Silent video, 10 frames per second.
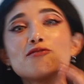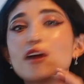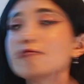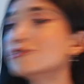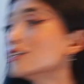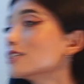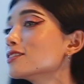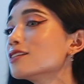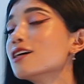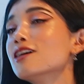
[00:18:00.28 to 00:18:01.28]

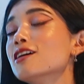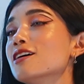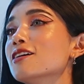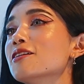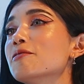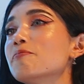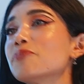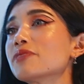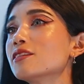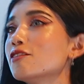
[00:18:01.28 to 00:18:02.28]
fabrics,
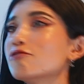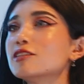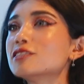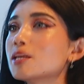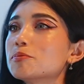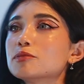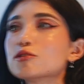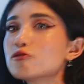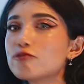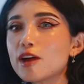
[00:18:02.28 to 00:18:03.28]
um different types
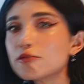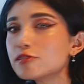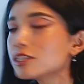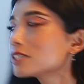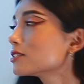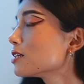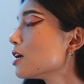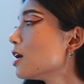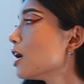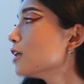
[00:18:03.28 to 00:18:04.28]
of fabrics?
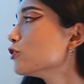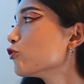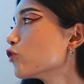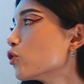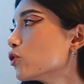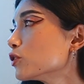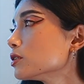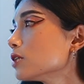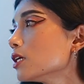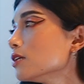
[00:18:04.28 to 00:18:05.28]
And of
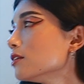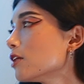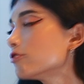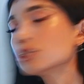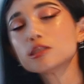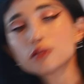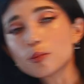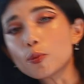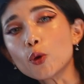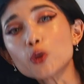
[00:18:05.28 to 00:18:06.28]
course they never
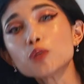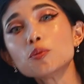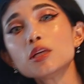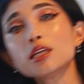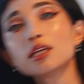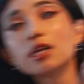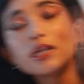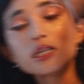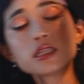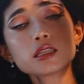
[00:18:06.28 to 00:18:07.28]
disappoint me
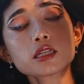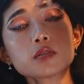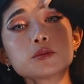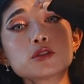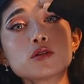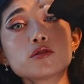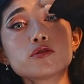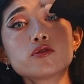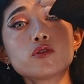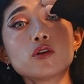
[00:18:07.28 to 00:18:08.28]
in terms
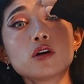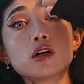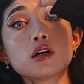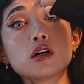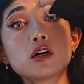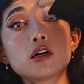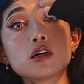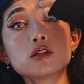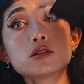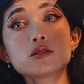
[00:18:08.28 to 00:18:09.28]
of
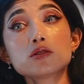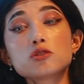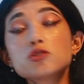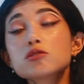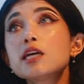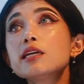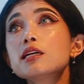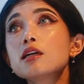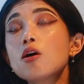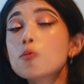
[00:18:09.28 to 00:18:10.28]
just
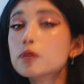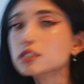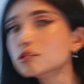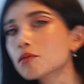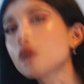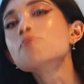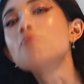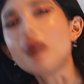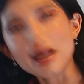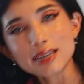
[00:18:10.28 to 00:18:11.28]
like opening my
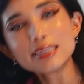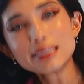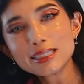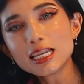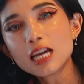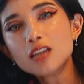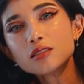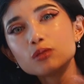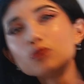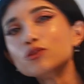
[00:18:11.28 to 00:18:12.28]
mind
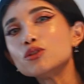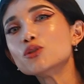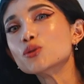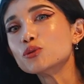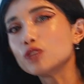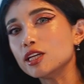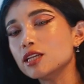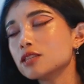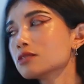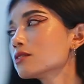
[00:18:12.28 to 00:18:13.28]
to new
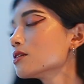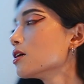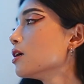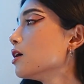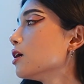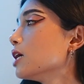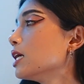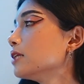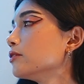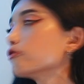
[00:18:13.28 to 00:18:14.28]
things.
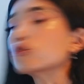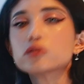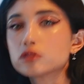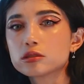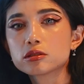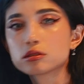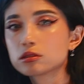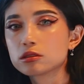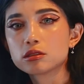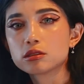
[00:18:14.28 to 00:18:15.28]
And of course,